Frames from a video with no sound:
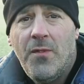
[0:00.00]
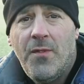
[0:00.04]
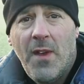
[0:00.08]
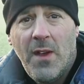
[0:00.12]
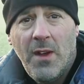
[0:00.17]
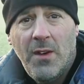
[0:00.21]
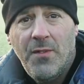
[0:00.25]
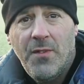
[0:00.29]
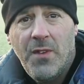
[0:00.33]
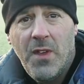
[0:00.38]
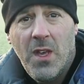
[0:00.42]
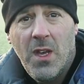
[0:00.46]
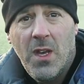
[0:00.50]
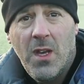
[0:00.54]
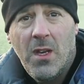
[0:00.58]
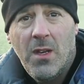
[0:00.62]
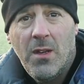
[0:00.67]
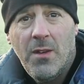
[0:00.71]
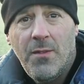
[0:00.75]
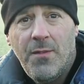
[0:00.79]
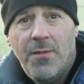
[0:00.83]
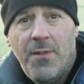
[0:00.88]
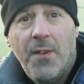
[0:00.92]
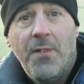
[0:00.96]

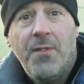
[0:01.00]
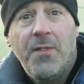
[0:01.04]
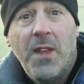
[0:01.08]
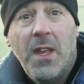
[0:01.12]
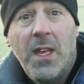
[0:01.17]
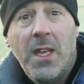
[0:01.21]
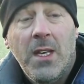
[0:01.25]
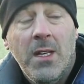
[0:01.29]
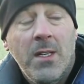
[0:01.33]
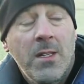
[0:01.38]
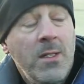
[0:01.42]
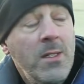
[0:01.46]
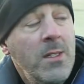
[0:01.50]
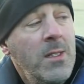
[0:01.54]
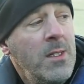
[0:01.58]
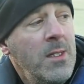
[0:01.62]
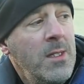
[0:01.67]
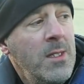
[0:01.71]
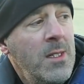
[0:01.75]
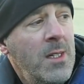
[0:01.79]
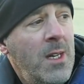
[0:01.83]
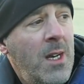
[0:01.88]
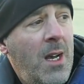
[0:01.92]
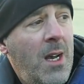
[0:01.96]
Velvia 50.
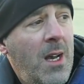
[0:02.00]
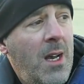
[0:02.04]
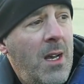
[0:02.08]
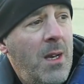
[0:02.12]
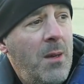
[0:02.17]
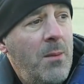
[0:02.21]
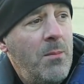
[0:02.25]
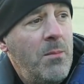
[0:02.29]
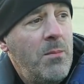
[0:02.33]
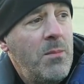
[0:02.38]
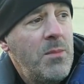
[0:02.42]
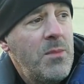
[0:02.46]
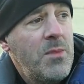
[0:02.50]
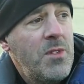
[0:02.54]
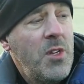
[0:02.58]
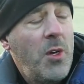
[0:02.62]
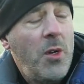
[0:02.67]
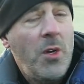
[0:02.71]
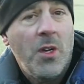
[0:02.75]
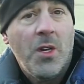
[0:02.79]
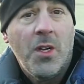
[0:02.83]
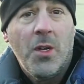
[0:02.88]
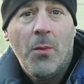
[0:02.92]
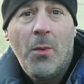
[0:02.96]
So
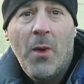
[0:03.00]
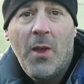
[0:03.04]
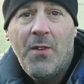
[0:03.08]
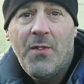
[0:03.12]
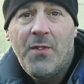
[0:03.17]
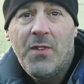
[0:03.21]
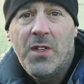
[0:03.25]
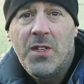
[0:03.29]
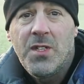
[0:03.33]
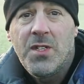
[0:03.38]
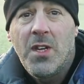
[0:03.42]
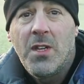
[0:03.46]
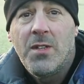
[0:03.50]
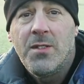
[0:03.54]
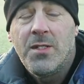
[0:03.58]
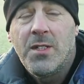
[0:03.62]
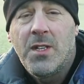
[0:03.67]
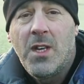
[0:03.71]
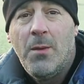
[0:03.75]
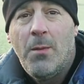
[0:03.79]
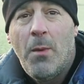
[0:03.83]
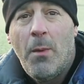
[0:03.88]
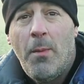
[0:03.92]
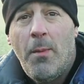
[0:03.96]
I'm going to wait for the sun to
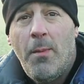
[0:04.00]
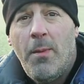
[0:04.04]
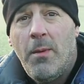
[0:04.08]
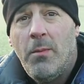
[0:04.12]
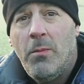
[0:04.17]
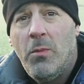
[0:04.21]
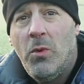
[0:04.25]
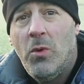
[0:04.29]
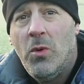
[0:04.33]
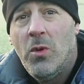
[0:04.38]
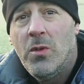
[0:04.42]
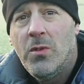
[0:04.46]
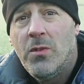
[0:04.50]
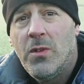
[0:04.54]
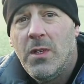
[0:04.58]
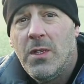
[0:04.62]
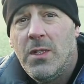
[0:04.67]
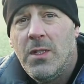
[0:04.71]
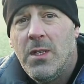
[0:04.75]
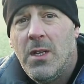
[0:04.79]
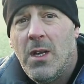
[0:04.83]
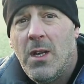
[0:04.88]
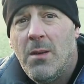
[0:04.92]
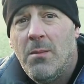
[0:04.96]
come up a bit more,
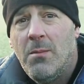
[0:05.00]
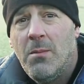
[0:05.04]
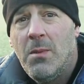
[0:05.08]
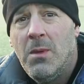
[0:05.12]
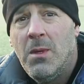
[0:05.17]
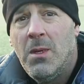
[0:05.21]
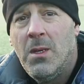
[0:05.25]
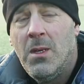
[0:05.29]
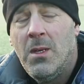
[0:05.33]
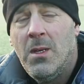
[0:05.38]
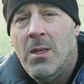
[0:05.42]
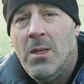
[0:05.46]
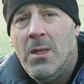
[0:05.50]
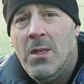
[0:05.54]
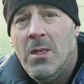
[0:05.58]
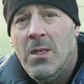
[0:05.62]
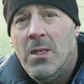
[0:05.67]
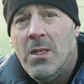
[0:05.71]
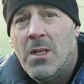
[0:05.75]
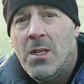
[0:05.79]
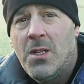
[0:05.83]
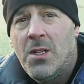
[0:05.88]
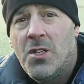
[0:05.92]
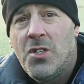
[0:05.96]
and I'm
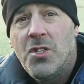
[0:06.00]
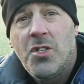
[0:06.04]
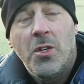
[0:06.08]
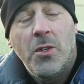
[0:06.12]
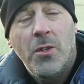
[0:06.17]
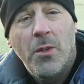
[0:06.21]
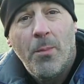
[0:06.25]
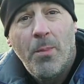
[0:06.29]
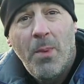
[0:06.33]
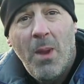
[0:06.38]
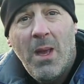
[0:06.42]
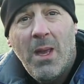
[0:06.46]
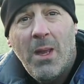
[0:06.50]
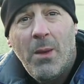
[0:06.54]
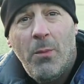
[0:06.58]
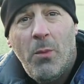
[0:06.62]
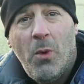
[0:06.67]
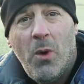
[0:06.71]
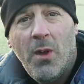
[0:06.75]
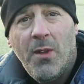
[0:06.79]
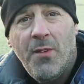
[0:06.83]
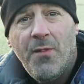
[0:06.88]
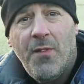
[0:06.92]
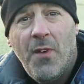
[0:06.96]
going to shoot the black and
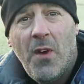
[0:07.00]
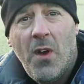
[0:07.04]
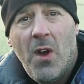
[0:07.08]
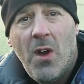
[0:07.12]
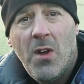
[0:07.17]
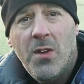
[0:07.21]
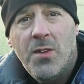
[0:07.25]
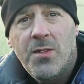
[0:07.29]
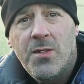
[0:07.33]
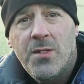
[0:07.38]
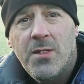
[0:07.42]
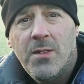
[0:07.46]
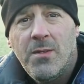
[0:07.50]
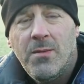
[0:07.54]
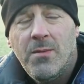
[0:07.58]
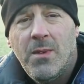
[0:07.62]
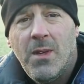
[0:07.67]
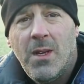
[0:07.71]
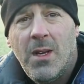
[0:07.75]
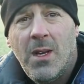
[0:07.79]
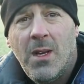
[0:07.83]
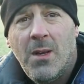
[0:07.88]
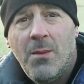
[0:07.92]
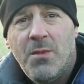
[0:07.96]
white first,
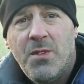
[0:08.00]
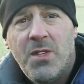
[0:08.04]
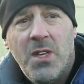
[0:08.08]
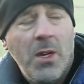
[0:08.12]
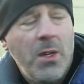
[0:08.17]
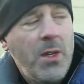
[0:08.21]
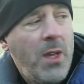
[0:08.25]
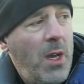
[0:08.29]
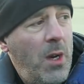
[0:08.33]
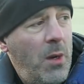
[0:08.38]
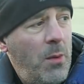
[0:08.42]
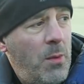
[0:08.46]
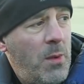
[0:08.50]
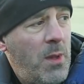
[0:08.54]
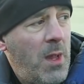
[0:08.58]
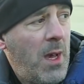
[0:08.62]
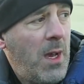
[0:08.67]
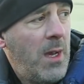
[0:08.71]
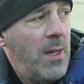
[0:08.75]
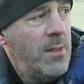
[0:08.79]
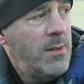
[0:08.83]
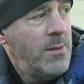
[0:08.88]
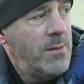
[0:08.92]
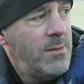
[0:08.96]
see how I get on with
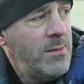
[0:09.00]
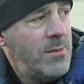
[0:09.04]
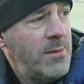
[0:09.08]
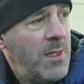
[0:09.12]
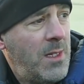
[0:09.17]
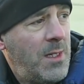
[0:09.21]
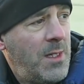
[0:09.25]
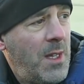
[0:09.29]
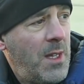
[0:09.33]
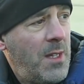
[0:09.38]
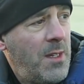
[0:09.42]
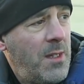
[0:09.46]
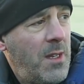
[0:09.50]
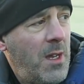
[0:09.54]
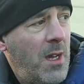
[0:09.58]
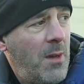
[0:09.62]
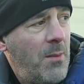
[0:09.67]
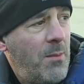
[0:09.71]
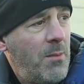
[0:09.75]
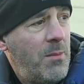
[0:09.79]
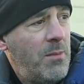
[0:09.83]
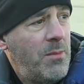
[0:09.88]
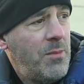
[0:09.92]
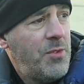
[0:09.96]
that, and
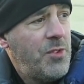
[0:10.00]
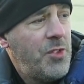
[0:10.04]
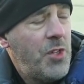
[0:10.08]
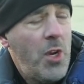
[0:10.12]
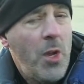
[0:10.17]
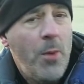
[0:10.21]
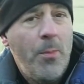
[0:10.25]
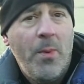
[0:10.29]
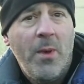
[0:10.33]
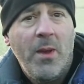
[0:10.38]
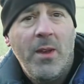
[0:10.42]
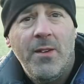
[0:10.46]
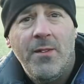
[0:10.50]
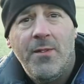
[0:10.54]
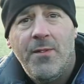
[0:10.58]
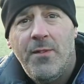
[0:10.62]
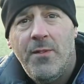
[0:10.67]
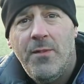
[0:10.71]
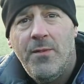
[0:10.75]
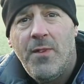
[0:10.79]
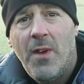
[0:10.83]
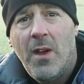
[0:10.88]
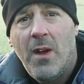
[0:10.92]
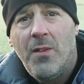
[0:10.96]
then try a bit of
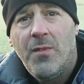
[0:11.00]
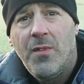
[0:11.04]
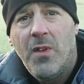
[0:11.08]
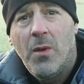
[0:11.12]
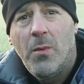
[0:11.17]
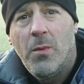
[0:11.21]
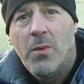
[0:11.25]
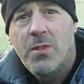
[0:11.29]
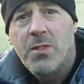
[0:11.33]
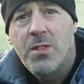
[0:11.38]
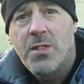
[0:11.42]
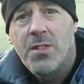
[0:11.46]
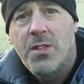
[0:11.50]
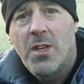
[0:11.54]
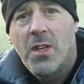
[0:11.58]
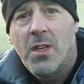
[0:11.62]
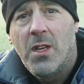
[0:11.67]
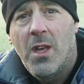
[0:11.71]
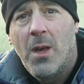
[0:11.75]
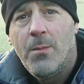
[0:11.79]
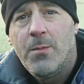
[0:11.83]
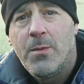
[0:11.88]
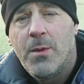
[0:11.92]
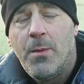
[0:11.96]
Velvia once the sun
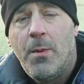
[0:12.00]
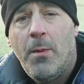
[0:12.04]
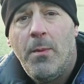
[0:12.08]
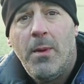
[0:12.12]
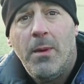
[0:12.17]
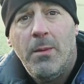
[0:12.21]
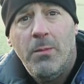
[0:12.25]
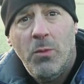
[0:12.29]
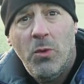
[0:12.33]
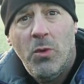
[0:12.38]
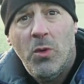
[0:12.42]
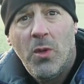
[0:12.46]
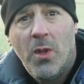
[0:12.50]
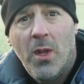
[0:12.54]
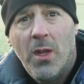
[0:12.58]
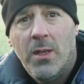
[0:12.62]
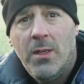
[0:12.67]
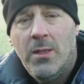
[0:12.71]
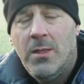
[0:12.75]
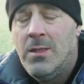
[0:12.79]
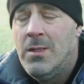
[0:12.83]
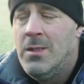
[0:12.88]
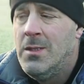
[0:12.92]
comes up a bit more then.